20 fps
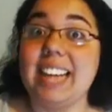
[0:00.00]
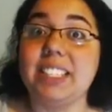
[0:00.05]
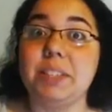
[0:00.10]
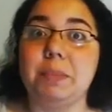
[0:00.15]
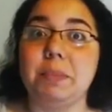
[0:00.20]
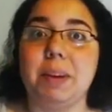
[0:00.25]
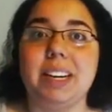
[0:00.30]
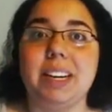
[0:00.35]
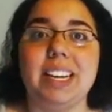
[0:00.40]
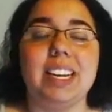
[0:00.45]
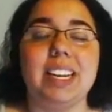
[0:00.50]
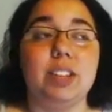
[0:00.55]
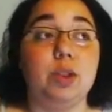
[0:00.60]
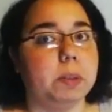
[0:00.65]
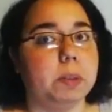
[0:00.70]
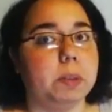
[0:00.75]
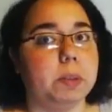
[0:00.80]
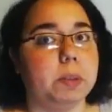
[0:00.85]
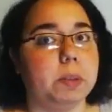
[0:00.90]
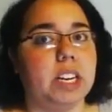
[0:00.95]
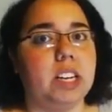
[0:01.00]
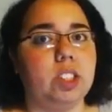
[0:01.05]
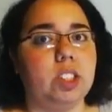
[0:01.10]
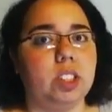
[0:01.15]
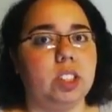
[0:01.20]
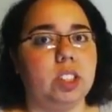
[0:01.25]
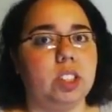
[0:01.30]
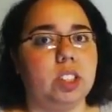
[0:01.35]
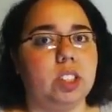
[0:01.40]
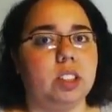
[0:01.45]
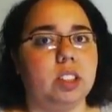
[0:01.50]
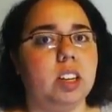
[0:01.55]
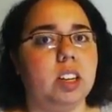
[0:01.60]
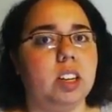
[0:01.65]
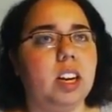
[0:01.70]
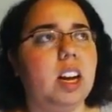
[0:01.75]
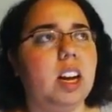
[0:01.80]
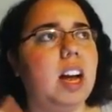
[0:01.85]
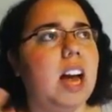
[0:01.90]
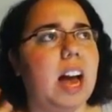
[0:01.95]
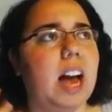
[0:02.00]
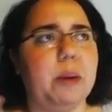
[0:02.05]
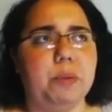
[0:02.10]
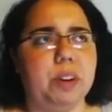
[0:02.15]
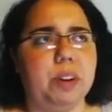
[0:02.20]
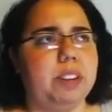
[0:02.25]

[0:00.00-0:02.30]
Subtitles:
money and transportation. I won't